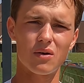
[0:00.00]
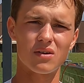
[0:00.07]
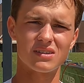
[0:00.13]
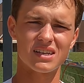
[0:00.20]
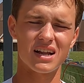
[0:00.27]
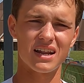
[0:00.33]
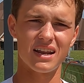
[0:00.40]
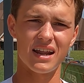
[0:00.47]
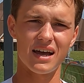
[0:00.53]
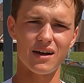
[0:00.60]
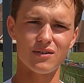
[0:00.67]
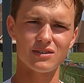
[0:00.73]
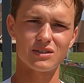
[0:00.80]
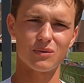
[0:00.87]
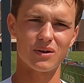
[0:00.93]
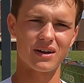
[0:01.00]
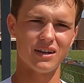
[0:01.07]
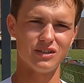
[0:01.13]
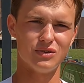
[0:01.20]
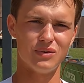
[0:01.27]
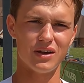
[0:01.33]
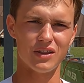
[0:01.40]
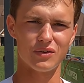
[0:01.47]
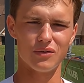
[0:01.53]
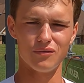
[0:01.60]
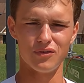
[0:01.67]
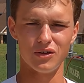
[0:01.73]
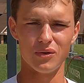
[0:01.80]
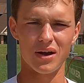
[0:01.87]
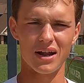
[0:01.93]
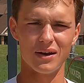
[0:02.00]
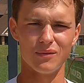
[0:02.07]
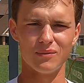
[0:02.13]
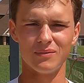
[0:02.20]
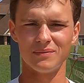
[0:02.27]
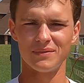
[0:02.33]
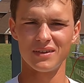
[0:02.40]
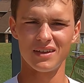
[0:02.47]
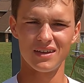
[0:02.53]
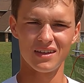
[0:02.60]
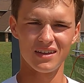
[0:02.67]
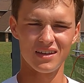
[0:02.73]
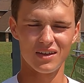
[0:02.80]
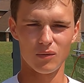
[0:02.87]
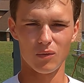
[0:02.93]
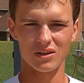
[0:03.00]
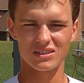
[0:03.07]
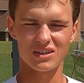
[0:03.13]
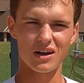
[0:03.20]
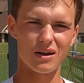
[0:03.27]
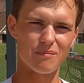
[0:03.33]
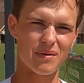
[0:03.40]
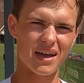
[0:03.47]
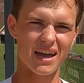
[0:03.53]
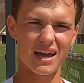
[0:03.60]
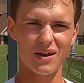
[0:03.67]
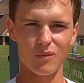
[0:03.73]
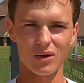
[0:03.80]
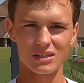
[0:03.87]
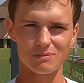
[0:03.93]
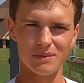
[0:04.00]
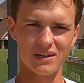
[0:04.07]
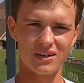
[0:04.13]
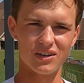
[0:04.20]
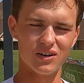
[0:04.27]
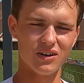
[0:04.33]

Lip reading: hours on it now, so we're going to do another review on what's gone bad, what's been